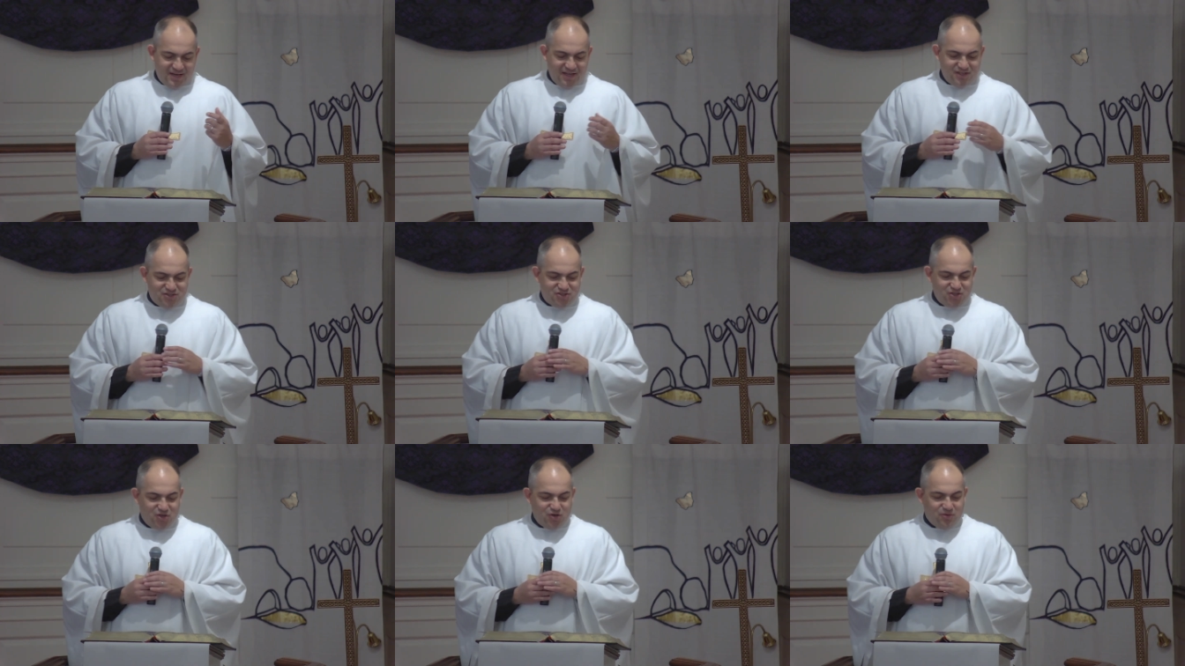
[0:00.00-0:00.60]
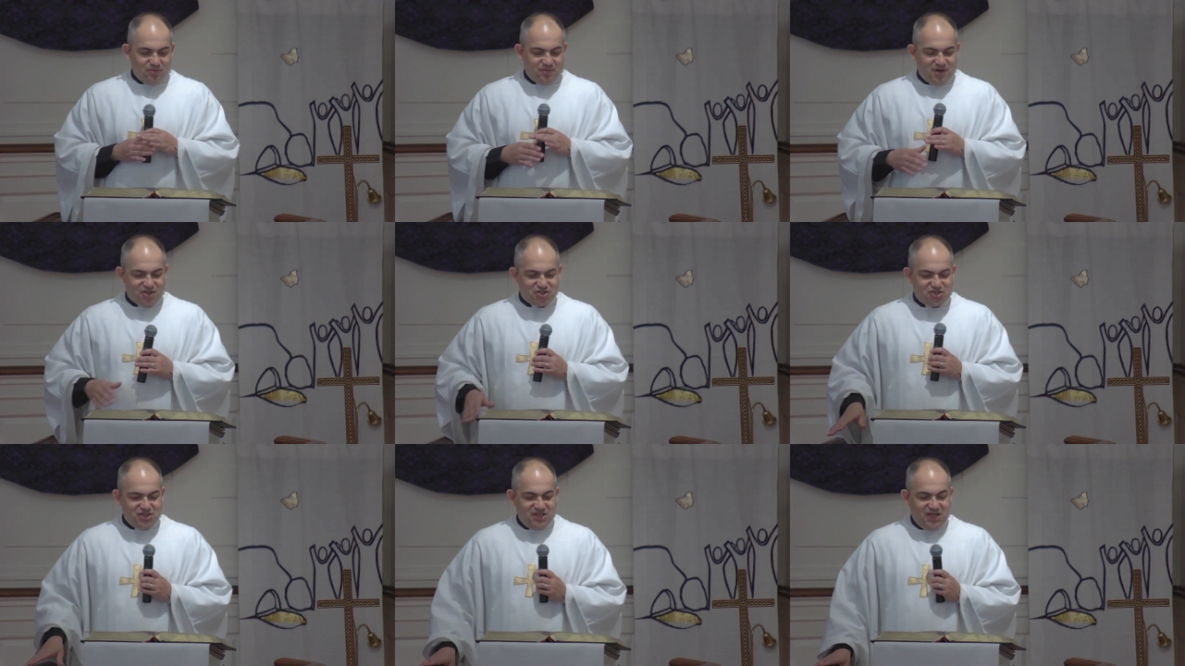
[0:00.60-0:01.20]
that it's so
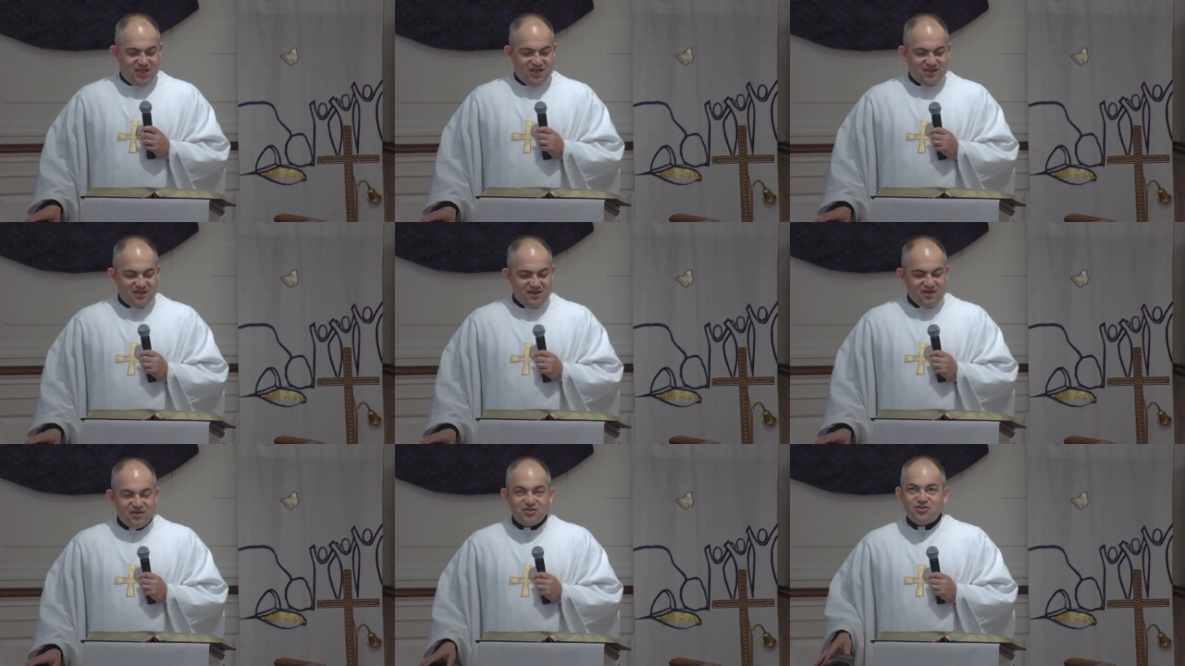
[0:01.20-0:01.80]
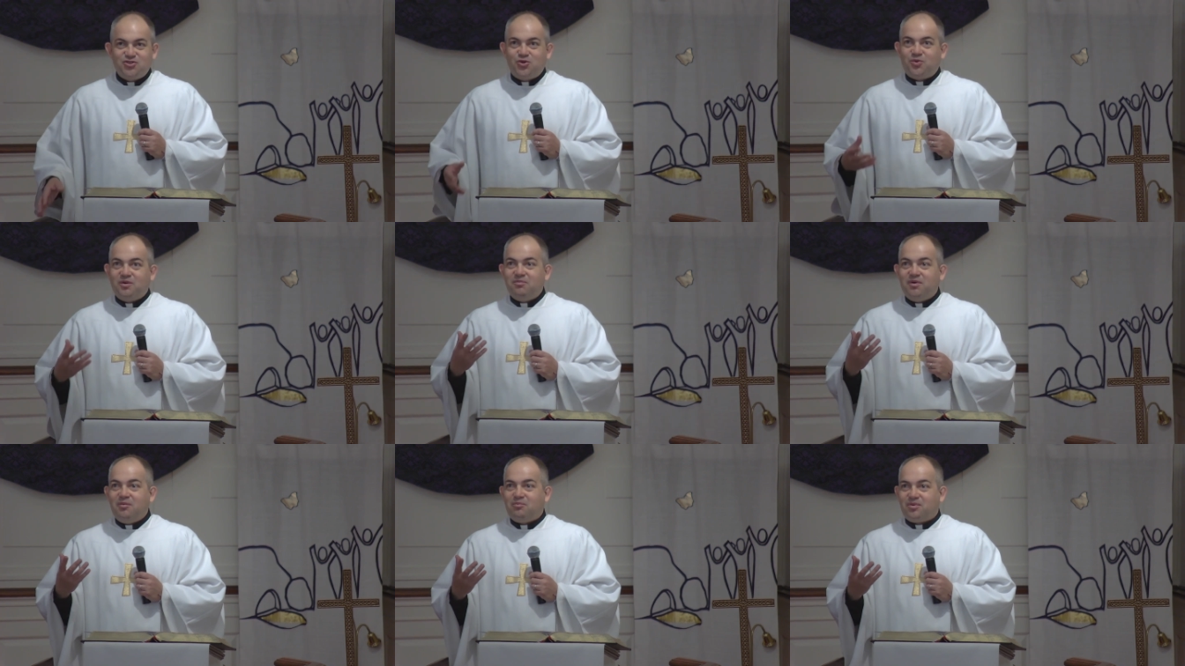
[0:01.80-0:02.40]
much needed to
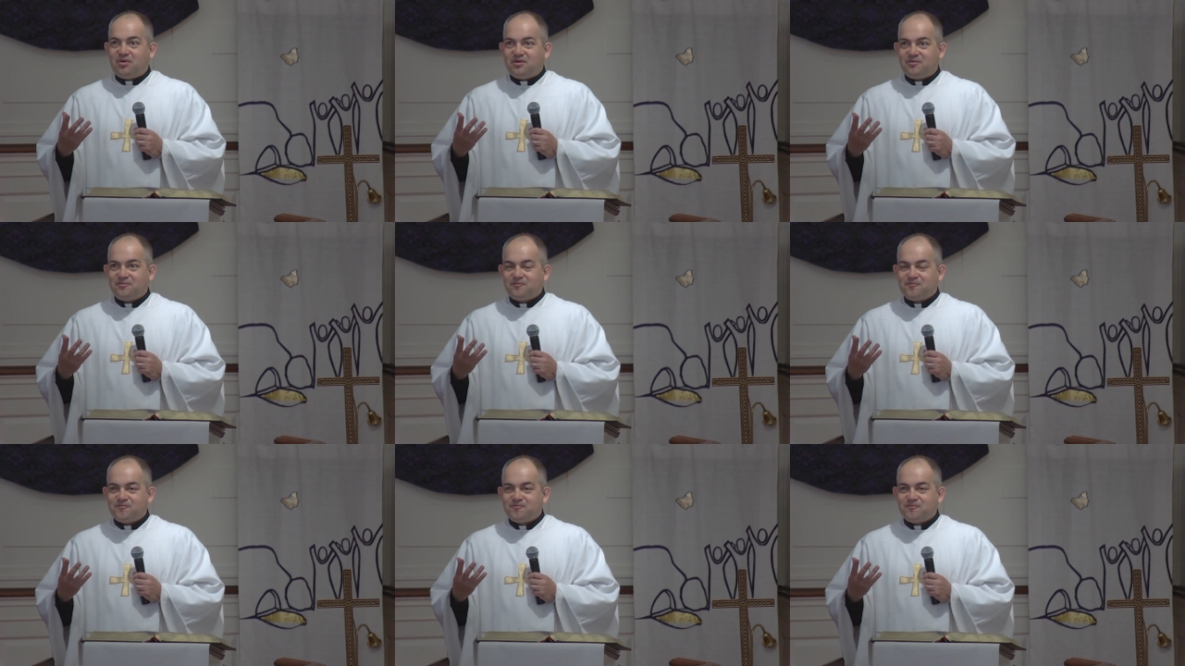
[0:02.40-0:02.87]
remember.